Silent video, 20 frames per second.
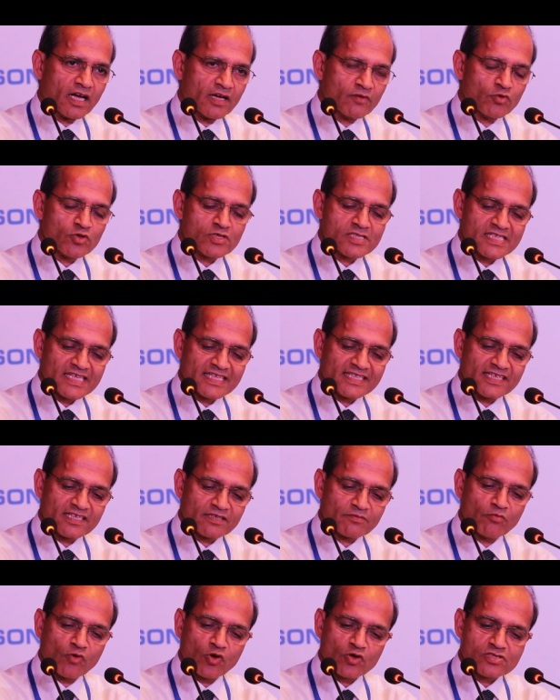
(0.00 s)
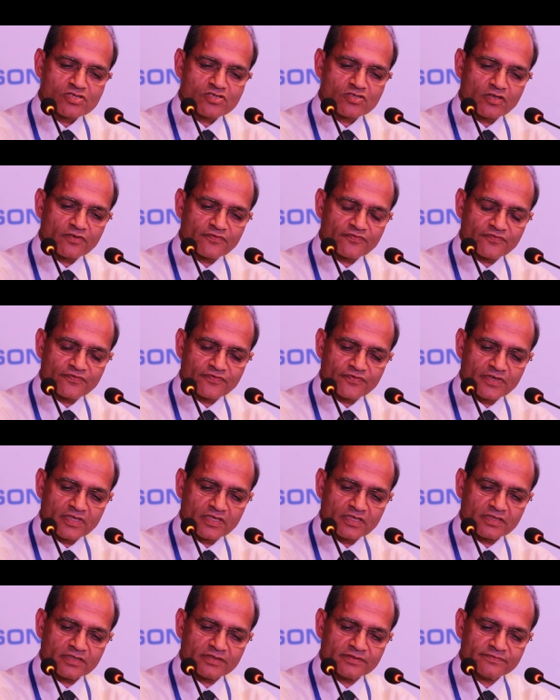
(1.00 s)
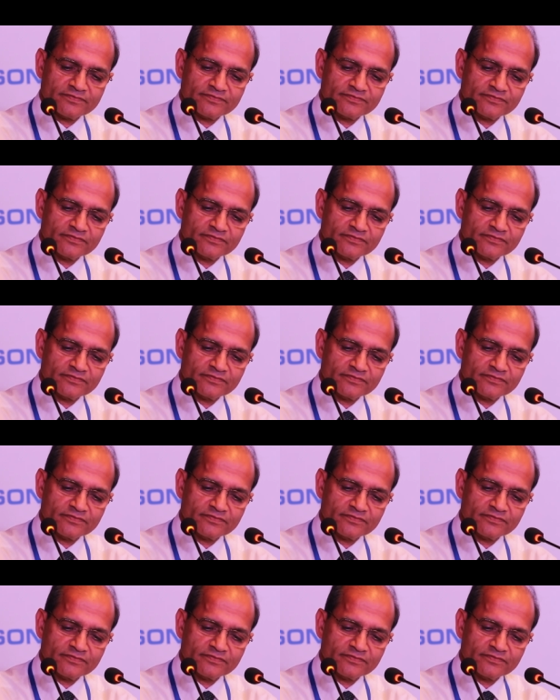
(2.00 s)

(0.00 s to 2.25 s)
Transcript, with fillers: I would say that most of um,